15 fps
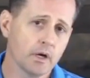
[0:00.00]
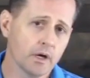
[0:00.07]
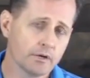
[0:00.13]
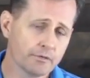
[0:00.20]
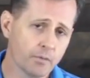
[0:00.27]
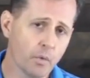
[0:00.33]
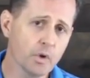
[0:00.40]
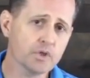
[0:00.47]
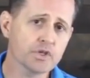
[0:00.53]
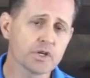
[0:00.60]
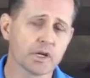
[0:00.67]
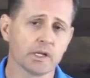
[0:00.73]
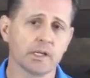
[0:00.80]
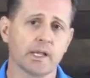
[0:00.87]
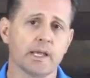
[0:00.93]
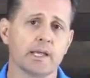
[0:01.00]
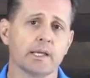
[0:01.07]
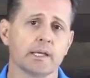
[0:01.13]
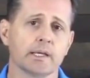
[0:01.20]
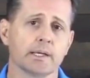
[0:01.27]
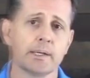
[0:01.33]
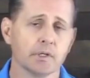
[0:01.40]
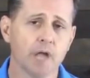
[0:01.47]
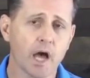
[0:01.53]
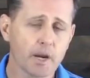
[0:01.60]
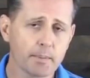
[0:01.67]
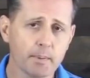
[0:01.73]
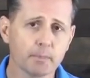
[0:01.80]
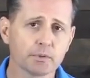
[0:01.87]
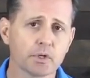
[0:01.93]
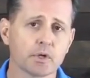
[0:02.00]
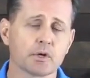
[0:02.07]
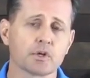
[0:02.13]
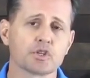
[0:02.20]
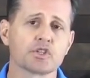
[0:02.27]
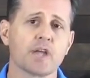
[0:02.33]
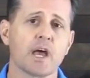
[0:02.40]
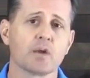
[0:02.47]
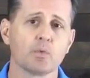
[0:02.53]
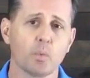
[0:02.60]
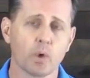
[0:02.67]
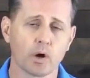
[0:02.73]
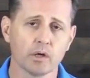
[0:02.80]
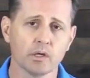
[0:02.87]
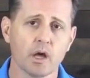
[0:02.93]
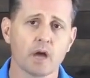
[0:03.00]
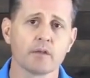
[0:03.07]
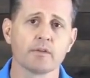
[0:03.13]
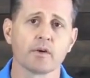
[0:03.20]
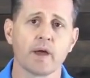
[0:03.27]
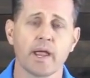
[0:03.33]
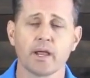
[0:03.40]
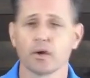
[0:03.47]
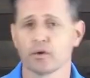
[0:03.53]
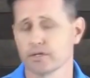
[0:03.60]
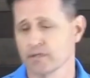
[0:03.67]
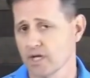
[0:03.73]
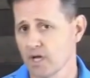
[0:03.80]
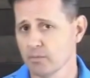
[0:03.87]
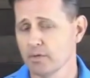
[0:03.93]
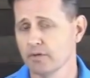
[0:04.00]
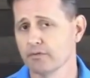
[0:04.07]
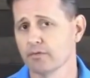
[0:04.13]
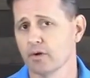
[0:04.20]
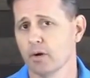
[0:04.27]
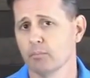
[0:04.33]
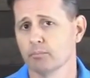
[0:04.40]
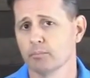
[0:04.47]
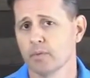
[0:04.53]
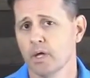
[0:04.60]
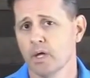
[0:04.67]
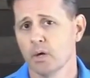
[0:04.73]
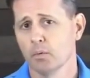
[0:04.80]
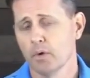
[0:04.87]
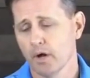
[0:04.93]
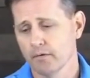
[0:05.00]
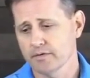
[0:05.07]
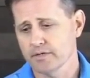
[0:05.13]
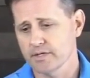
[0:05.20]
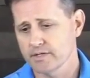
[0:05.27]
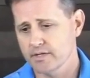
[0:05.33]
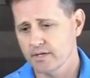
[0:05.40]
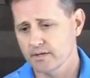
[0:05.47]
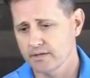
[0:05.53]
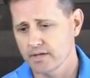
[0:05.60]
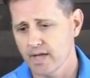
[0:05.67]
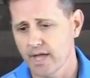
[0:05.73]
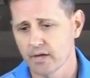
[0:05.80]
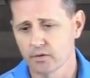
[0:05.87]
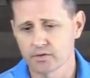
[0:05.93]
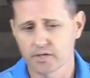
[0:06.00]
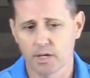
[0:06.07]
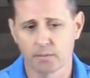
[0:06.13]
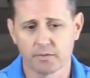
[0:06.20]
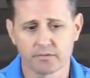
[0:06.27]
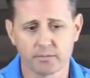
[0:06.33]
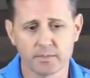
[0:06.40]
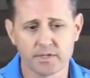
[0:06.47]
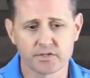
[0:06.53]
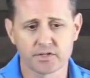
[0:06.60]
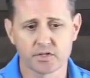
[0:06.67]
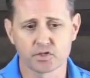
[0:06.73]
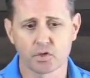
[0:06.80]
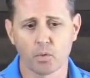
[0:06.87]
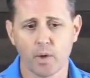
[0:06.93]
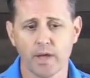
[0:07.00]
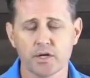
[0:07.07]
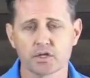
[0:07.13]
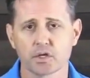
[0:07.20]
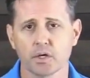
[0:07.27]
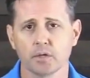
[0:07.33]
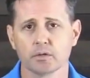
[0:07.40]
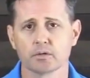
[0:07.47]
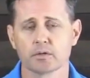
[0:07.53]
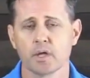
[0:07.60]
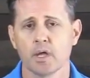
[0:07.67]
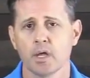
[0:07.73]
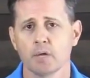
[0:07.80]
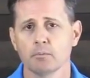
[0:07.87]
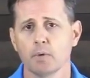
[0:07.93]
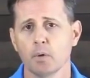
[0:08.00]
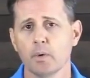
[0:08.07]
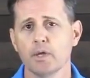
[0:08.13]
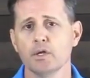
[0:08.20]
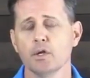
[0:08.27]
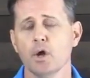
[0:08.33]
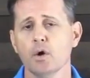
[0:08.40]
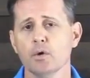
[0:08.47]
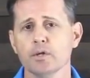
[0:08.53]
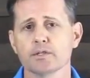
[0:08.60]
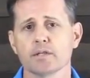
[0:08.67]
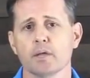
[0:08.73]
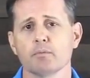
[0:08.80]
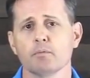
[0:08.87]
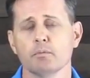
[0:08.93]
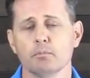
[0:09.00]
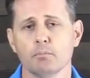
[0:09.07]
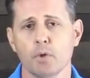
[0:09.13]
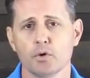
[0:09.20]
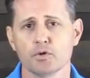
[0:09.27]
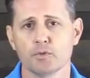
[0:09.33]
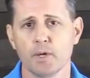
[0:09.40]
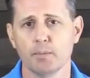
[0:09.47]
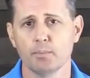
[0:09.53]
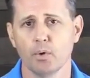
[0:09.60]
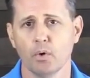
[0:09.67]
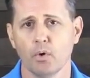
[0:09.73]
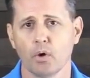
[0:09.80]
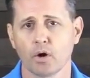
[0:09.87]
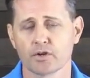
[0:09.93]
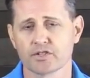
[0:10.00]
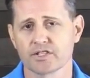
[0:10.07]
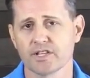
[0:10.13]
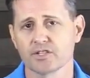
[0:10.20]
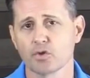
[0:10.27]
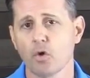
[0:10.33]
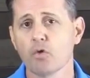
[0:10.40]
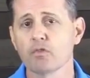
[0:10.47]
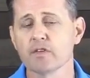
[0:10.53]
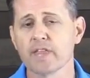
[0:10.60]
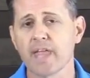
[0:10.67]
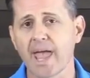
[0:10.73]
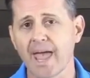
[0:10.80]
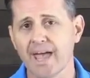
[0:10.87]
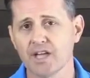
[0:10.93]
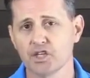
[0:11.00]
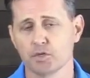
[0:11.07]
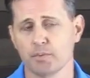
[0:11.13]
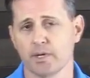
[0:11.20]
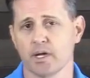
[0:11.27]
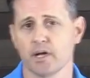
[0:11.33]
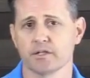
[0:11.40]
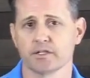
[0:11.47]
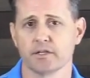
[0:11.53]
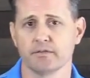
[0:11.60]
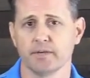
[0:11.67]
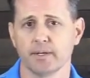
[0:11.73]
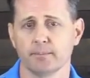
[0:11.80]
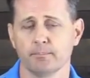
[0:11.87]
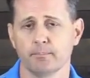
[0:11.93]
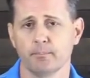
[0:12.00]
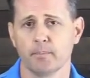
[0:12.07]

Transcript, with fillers: Unfortunately, a lot of people don't understand where a lot of their anger is coming from. We obviously see that the anger is coming from these situations, but we notice that most people are sent over the edge because of it.